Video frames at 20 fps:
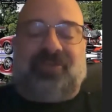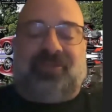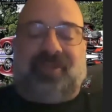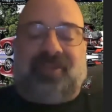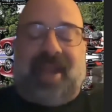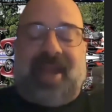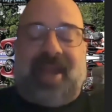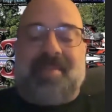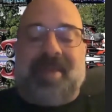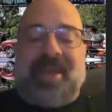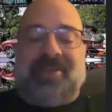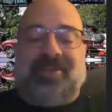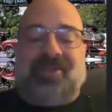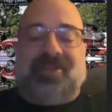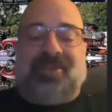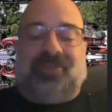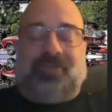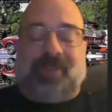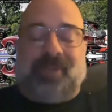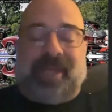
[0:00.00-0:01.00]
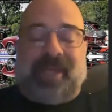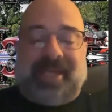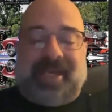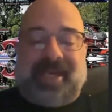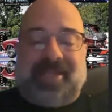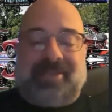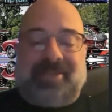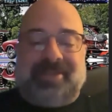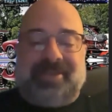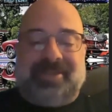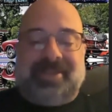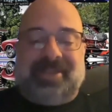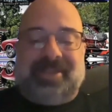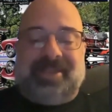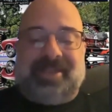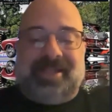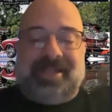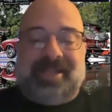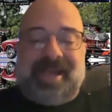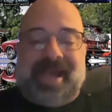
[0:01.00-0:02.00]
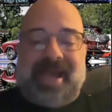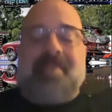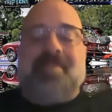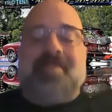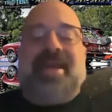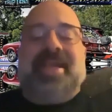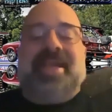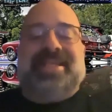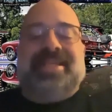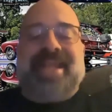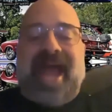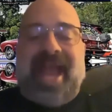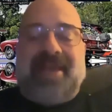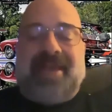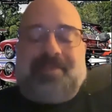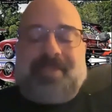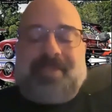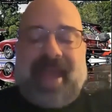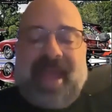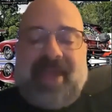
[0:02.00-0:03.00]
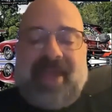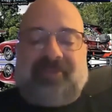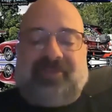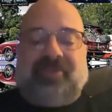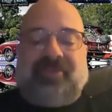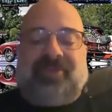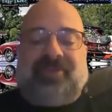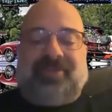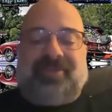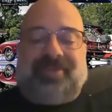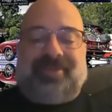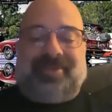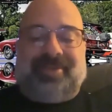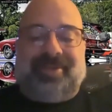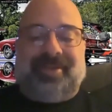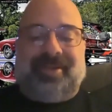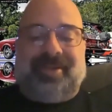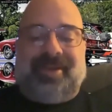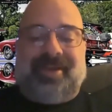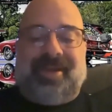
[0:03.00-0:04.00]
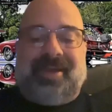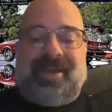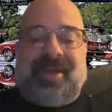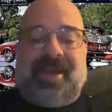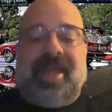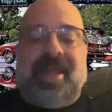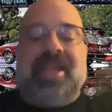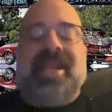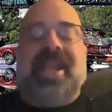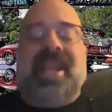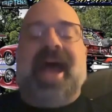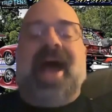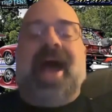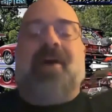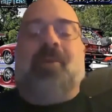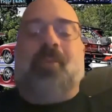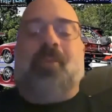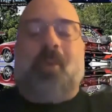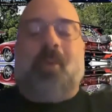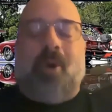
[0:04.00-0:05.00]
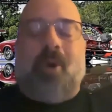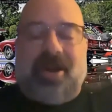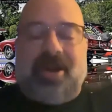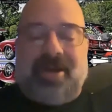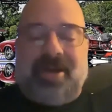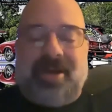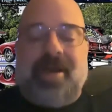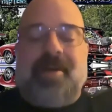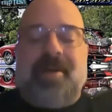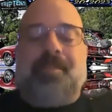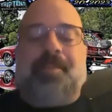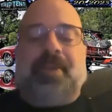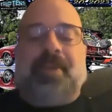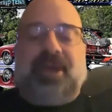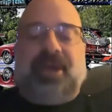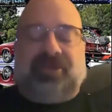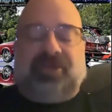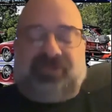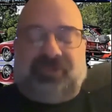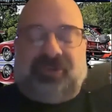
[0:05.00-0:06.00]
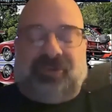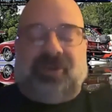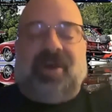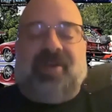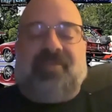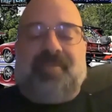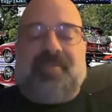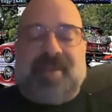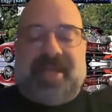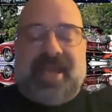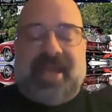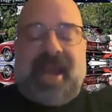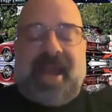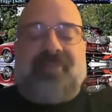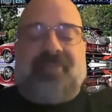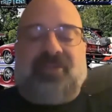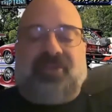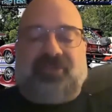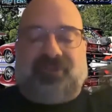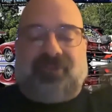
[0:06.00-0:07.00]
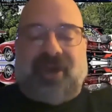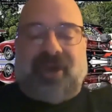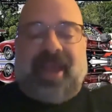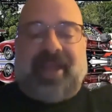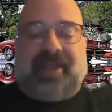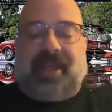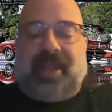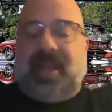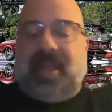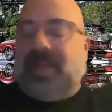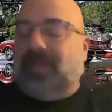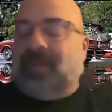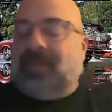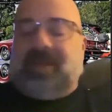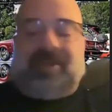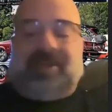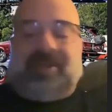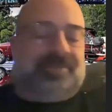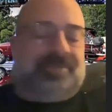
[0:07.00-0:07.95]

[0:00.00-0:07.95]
that I made this weekend. I made 9 passes. Not one picture of me on the track anywhere.